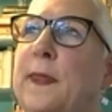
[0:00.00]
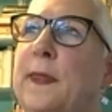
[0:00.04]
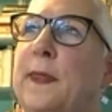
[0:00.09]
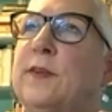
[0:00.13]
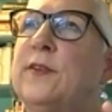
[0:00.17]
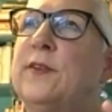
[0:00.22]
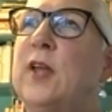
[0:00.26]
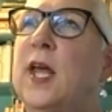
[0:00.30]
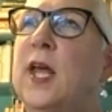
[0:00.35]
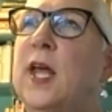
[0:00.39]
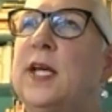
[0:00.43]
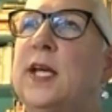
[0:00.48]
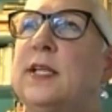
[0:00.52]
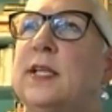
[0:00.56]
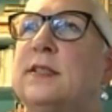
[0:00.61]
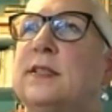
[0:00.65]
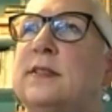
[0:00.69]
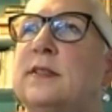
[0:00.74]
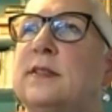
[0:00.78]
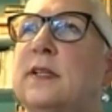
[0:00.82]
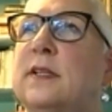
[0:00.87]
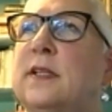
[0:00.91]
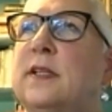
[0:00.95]
it's not,
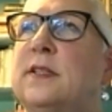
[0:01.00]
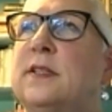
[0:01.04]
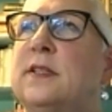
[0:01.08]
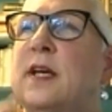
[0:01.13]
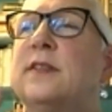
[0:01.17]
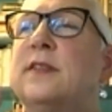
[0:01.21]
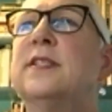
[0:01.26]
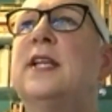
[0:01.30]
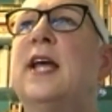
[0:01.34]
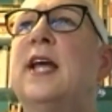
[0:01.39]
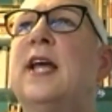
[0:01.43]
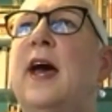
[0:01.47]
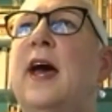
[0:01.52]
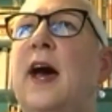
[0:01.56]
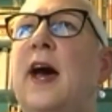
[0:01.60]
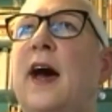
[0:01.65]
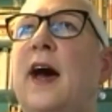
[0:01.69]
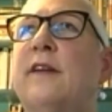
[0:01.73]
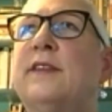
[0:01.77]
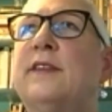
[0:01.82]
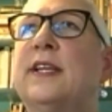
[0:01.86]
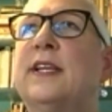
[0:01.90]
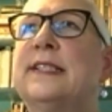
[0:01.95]
it doesn't
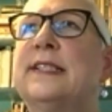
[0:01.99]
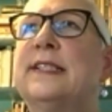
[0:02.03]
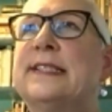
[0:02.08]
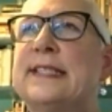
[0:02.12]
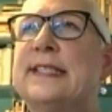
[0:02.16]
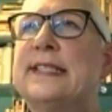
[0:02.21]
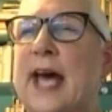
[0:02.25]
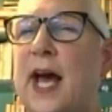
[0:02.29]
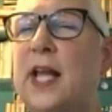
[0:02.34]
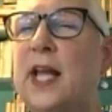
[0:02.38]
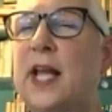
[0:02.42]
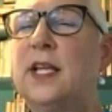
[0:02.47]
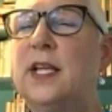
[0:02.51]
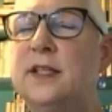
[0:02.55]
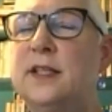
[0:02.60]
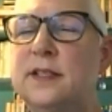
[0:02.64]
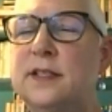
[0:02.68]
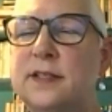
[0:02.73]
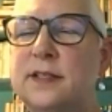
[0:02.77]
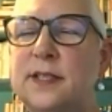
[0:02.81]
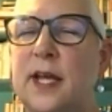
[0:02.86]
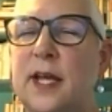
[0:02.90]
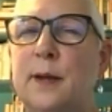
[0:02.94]
have exactly
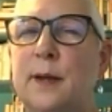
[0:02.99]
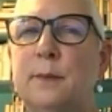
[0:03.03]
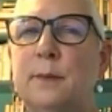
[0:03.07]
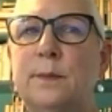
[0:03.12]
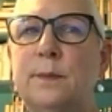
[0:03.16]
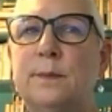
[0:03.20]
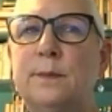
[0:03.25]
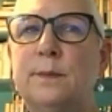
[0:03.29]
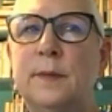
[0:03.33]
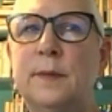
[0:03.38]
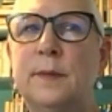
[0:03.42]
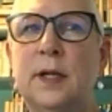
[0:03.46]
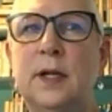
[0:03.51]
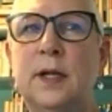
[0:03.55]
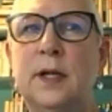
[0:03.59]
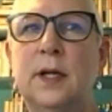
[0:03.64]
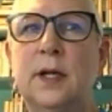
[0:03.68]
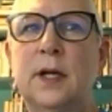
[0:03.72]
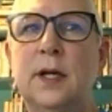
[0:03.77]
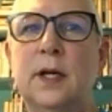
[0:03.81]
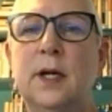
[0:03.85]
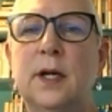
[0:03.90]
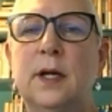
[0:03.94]
the same
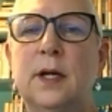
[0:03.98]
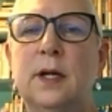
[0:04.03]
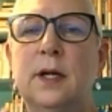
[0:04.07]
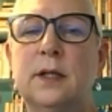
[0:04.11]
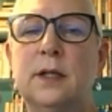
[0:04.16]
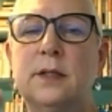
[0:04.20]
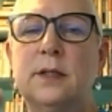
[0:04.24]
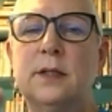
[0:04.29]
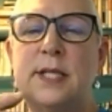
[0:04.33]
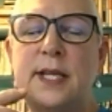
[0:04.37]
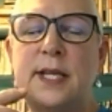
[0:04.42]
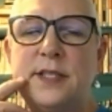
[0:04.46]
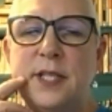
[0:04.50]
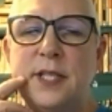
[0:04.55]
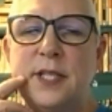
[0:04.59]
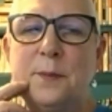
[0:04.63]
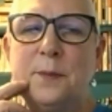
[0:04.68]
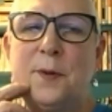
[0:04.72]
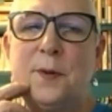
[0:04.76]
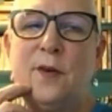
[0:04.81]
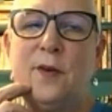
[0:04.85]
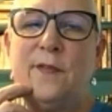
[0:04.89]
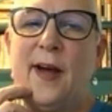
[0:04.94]

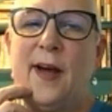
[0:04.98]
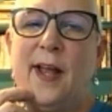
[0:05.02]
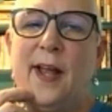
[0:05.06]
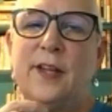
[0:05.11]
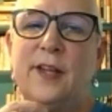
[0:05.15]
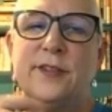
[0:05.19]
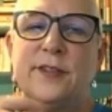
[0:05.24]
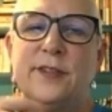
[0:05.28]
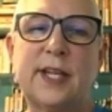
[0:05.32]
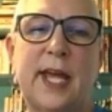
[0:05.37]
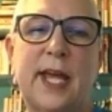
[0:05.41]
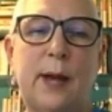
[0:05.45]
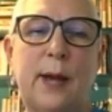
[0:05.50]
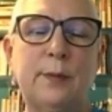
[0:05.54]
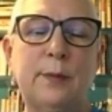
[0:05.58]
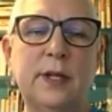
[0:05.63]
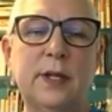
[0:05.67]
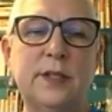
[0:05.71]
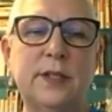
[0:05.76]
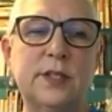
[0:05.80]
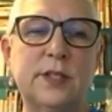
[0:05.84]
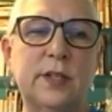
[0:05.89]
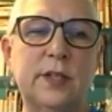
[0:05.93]
tasting profile as a
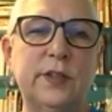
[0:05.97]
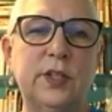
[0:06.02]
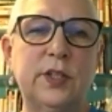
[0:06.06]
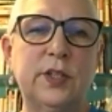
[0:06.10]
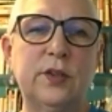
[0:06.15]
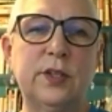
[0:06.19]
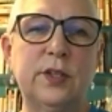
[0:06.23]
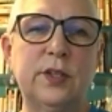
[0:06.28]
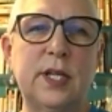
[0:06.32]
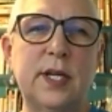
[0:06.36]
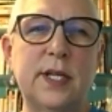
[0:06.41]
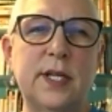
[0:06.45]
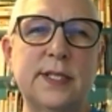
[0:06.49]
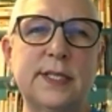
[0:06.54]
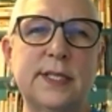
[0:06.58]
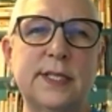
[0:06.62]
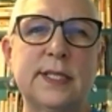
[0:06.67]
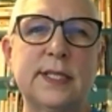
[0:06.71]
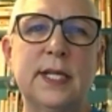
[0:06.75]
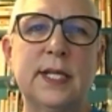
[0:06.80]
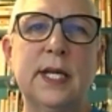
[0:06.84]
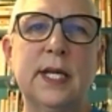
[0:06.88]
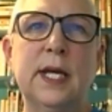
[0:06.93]
Cabernet Sauvignon
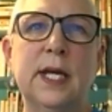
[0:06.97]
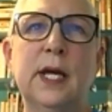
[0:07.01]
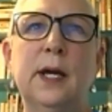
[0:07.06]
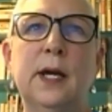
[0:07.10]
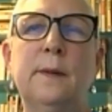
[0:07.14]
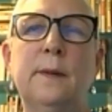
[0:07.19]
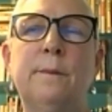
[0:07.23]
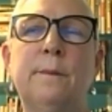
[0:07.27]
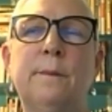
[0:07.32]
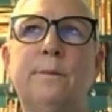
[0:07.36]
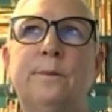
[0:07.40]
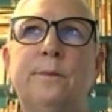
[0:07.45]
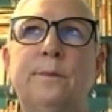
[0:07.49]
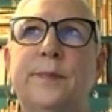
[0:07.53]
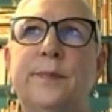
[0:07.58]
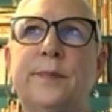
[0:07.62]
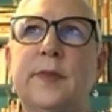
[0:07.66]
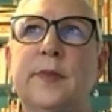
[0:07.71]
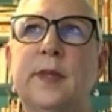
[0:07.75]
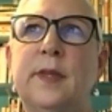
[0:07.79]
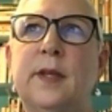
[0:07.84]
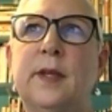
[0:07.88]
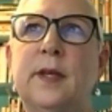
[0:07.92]
does.
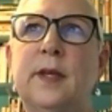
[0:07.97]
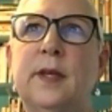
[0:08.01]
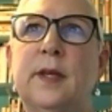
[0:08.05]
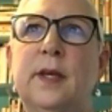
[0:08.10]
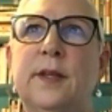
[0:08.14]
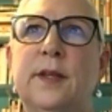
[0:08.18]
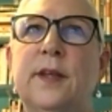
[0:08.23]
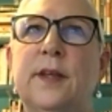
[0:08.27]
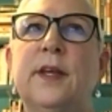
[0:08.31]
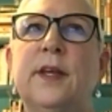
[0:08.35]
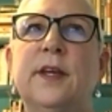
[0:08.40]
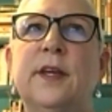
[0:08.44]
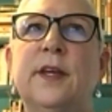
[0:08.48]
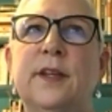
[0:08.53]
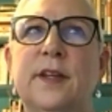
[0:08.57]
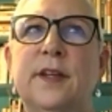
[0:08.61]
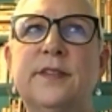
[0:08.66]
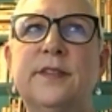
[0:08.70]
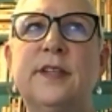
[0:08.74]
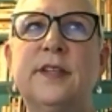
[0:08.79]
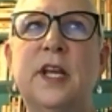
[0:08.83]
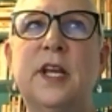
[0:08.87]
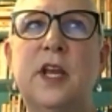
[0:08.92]
It
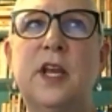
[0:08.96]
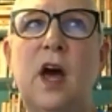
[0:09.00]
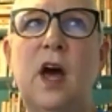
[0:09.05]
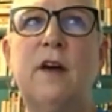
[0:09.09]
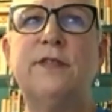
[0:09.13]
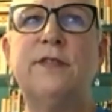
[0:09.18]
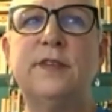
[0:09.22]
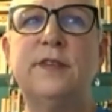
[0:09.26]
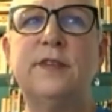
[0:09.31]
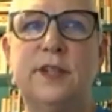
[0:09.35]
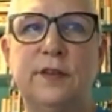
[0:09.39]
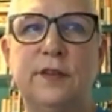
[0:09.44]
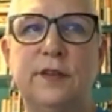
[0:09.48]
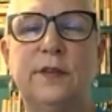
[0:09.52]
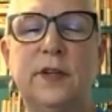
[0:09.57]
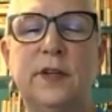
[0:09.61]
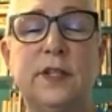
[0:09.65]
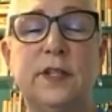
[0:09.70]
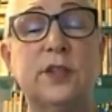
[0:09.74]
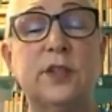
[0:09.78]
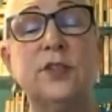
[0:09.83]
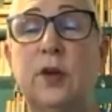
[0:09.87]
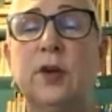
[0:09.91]
is enough
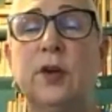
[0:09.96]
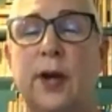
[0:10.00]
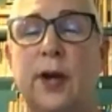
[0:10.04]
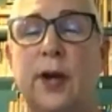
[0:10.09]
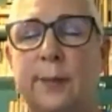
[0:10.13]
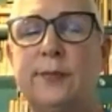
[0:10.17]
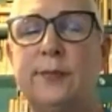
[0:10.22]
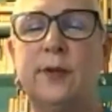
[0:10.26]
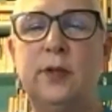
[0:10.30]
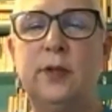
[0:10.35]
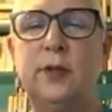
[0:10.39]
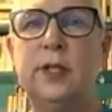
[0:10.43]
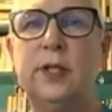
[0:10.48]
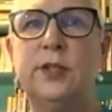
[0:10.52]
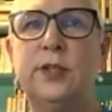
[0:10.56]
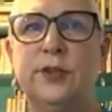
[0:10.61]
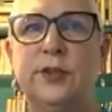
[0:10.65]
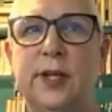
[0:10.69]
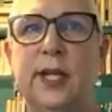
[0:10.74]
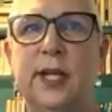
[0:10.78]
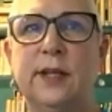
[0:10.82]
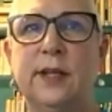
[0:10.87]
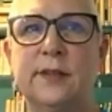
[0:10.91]
different that you're absolutely
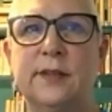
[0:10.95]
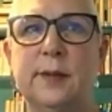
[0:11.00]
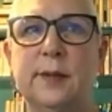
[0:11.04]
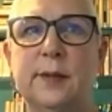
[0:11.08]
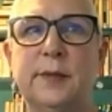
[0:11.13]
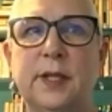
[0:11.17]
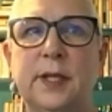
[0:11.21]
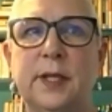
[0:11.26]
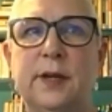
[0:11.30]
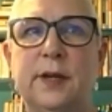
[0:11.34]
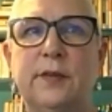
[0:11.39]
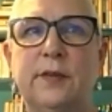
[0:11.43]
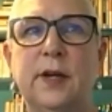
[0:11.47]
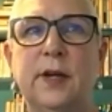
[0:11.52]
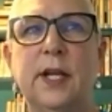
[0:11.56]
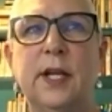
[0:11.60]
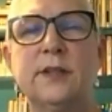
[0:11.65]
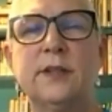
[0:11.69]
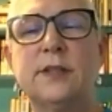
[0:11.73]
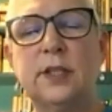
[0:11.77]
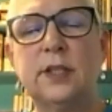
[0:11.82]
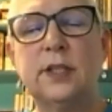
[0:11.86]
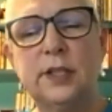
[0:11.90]
drinking something different.
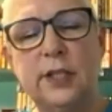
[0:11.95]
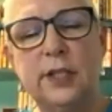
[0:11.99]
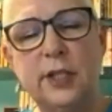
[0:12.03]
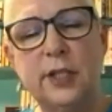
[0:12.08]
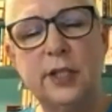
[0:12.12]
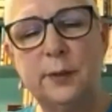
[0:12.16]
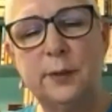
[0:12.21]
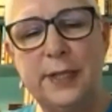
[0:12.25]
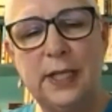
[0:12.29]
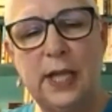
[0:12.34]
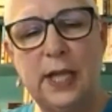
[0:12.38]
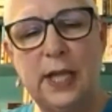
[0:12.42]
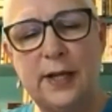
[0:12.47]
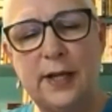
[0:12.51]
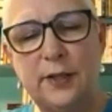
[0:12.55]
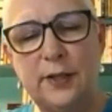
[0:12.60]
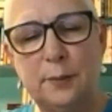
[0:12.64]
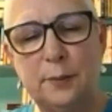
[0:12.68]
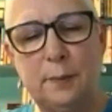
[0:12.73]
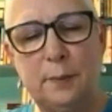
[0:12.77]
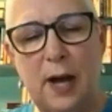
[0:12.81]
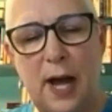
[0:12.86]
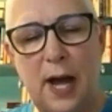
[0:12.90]
It's a little bit
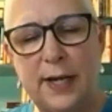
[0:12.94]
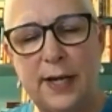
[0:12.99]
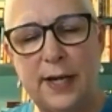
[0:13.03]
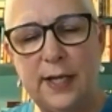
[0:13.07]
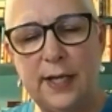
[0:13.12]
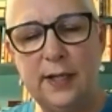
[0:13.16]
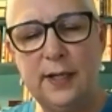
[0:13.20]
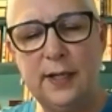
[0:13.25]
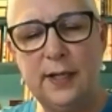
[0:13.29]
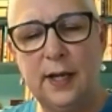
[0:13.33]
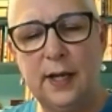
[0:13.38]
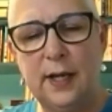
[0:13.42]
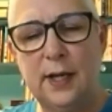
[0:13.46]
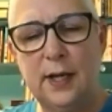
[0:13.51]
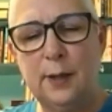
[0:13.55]
lighter body,